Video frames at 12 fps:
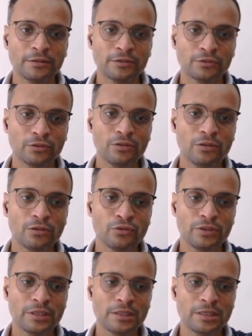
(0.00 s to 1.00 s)
So
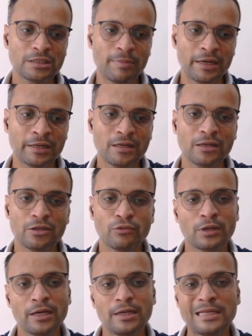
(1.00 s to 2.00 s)
using this method, you
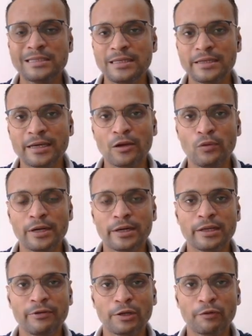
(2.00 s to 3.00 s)
can easily calculate
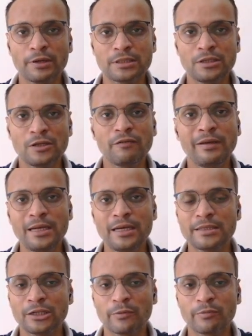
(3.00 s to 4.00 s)
the frequency of any
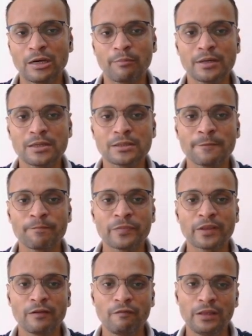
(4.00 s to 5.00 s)
set of numbers
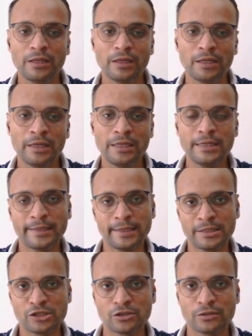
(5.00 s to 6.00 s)
with any
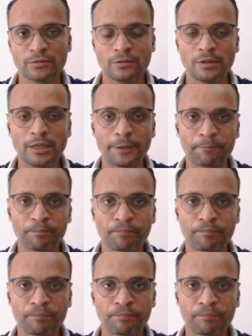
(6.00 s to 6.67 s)
range. Okay.